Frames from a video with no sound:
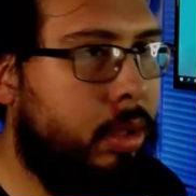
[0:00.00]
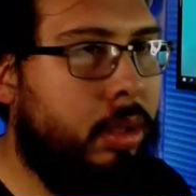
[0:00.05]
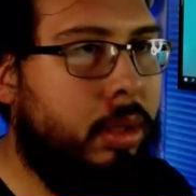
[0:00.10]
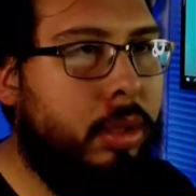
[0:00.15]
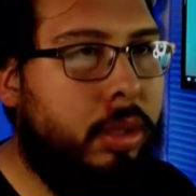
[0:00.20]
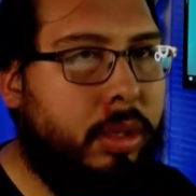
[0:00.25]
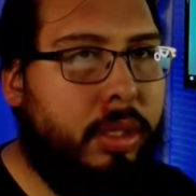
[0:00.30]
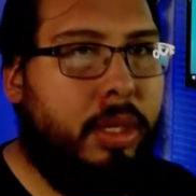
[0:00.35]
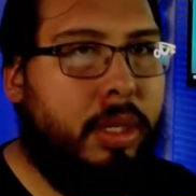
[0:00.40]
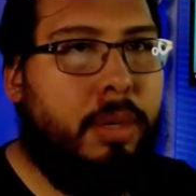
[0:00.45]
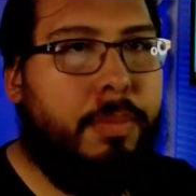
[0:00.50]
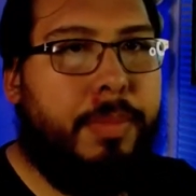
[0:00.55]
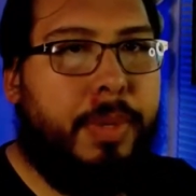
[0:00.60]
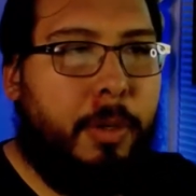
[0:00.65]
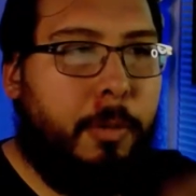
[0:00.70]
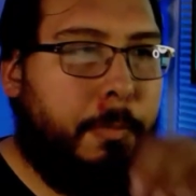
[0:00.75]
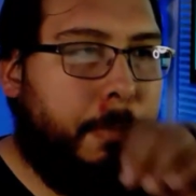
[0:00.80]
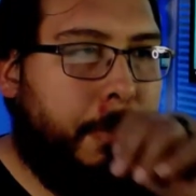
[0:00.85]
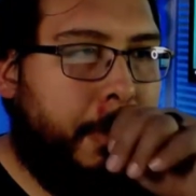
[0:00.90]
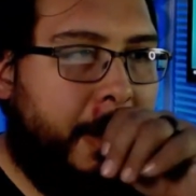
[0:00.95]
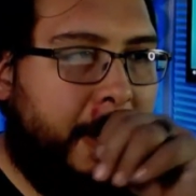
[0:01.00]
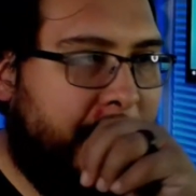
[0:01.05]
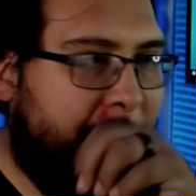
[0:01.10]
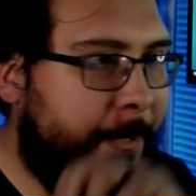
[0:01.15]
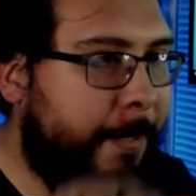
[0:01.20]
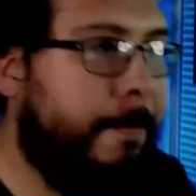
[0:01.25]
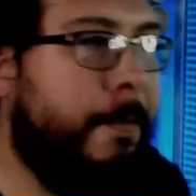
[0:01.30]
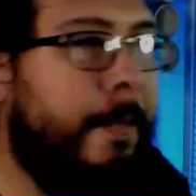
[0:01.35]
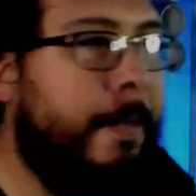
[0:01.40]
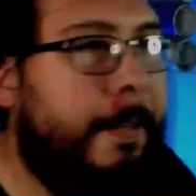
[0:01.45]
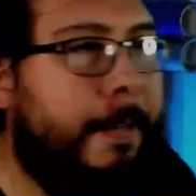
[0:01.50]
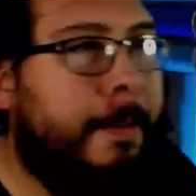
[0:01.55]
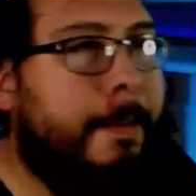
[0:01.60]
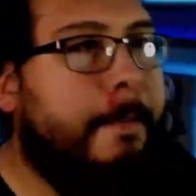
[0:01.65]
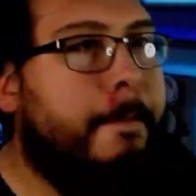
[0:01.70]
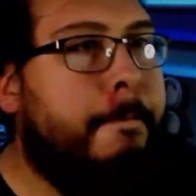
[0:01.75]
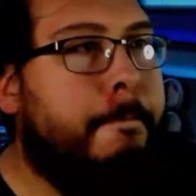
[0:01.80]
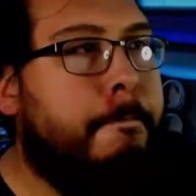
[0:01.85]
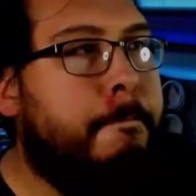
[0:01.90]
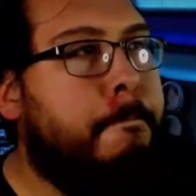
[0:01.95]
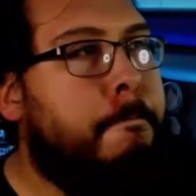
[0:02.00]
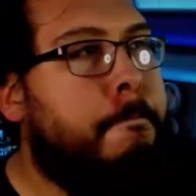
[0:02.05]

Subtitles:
set up a new project right now.